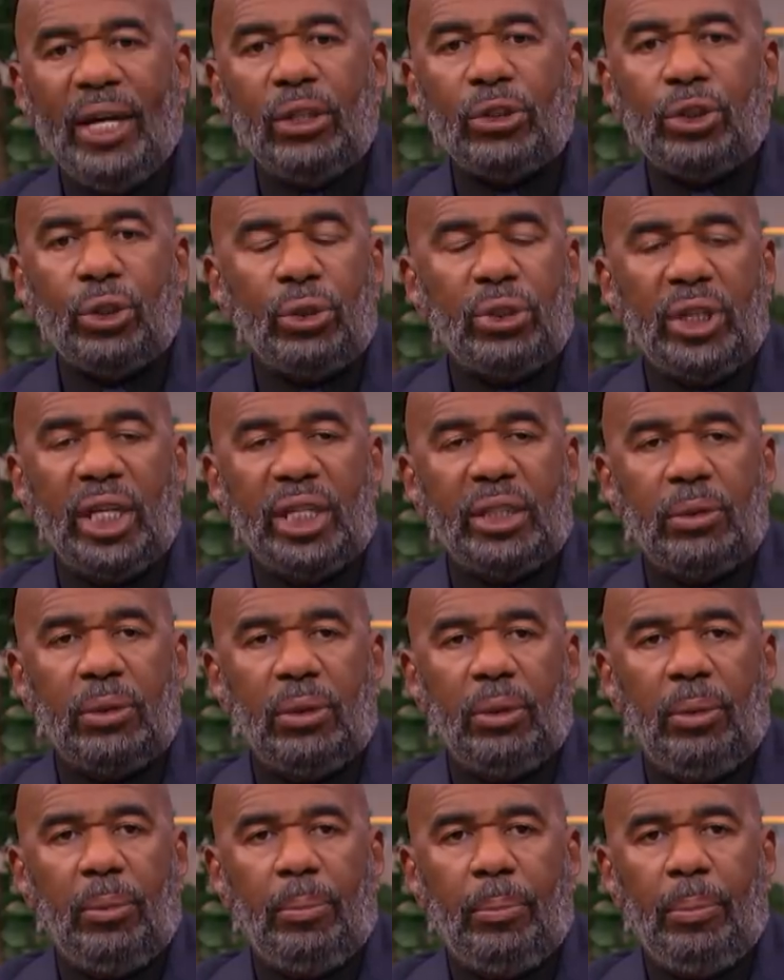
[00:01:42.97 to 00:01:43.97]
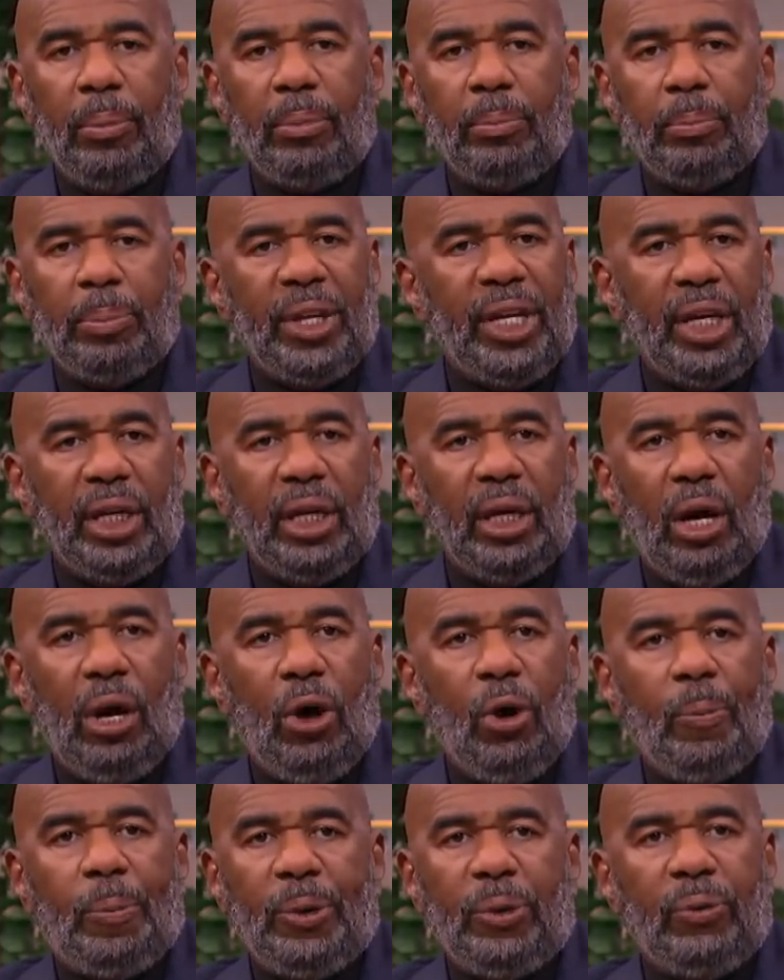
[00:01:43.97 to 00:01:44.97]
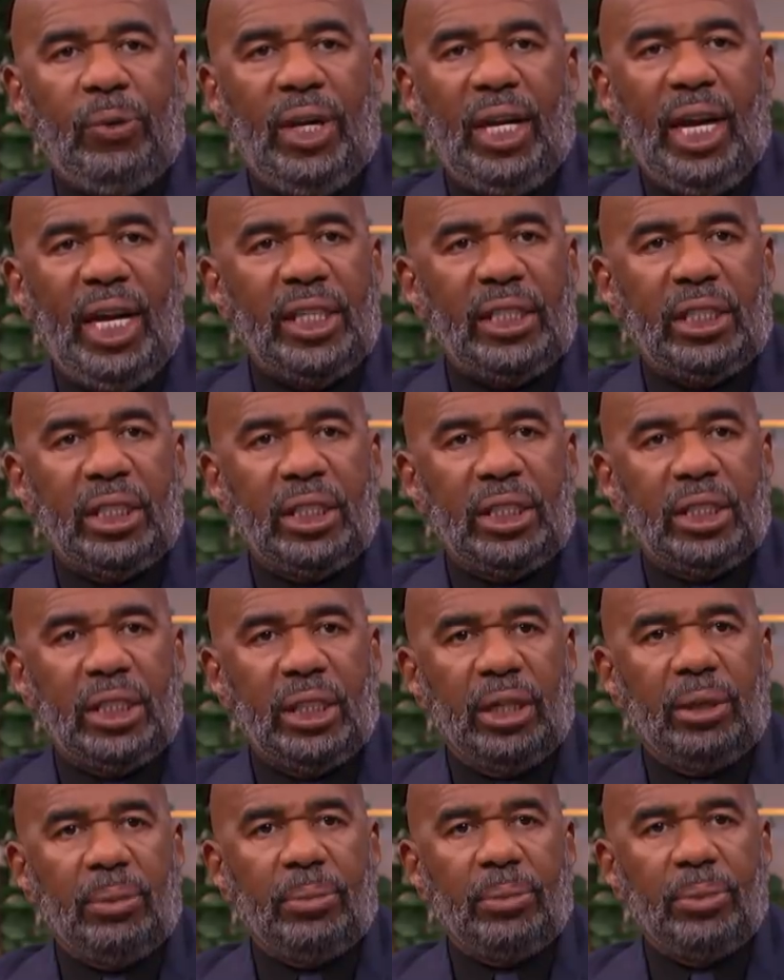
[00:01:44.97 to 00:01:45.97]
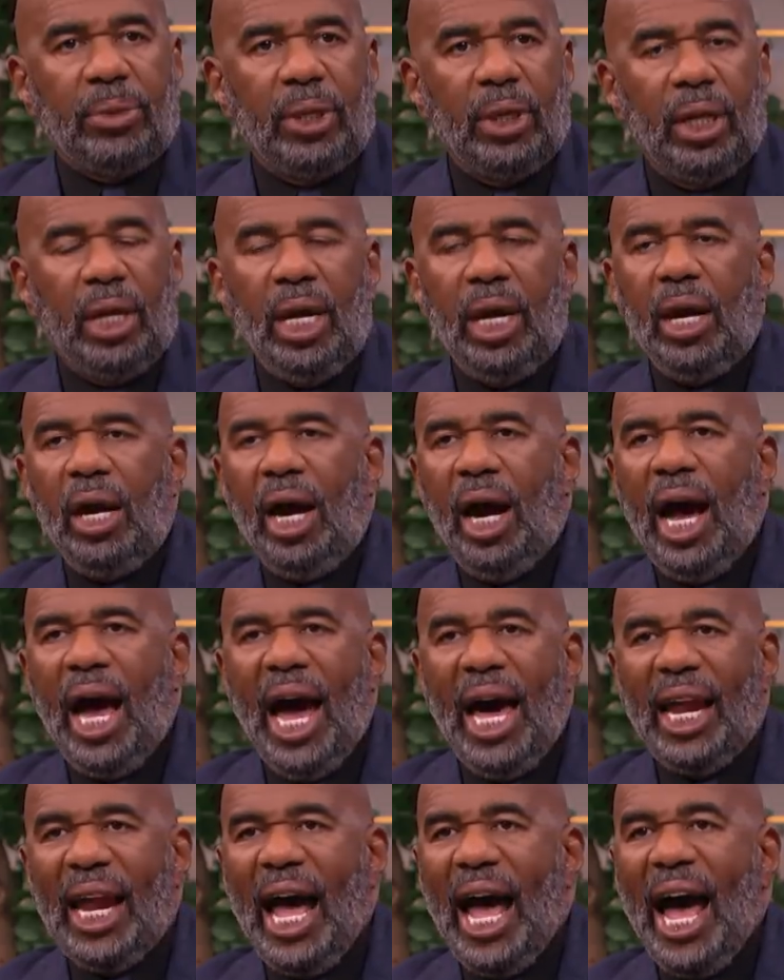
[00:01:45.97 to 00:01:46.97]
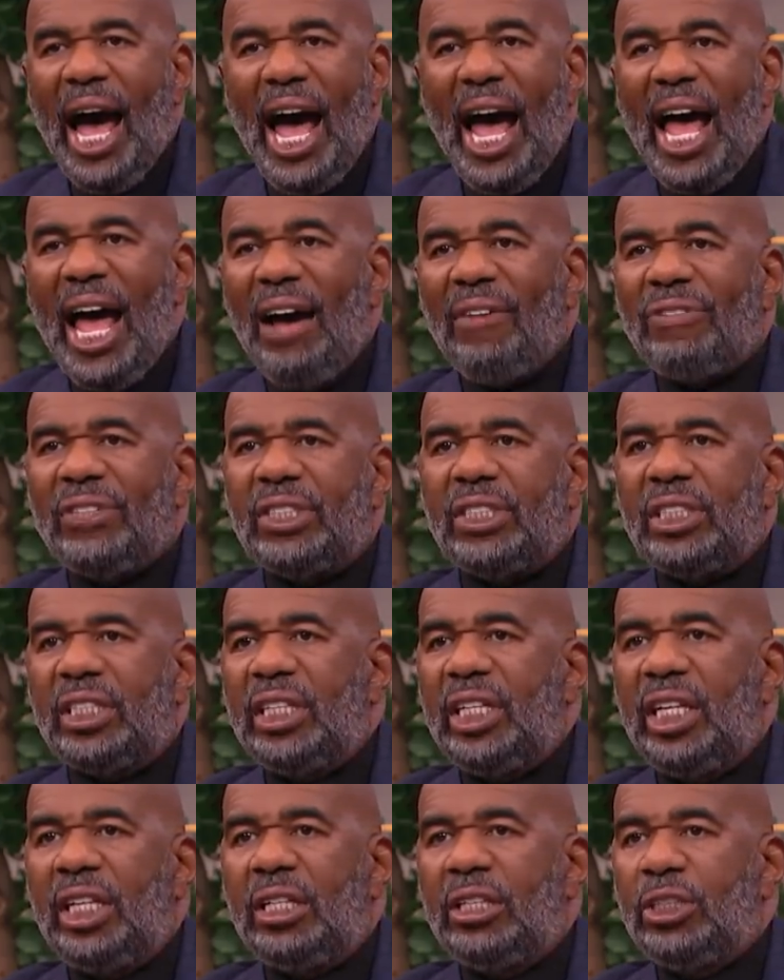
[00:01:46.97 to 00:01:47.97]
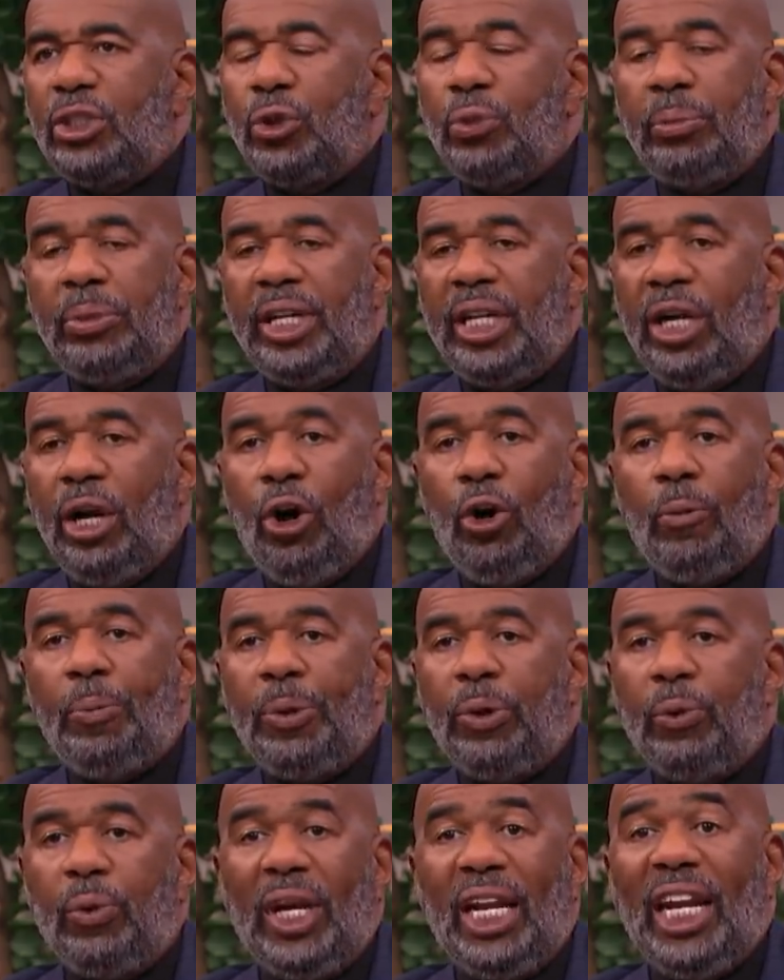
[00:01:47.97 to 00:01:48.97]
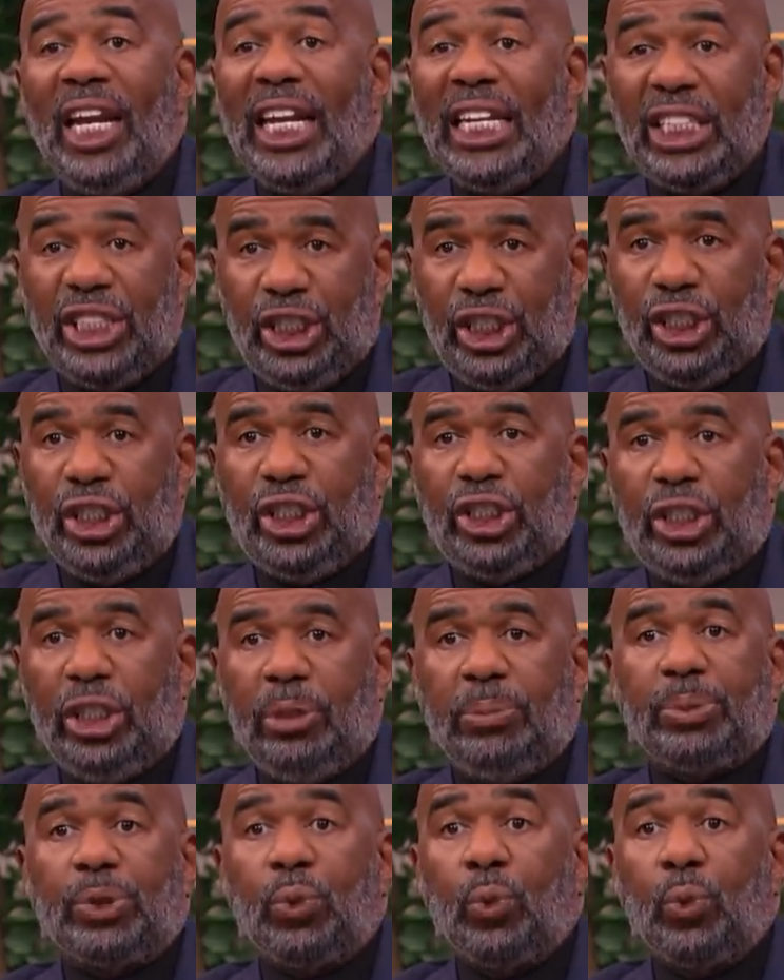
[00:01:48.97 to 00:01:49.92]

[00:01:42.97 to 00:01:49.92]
don't you just be in an open relationship? That's right. I, I haven't seen too many open relationships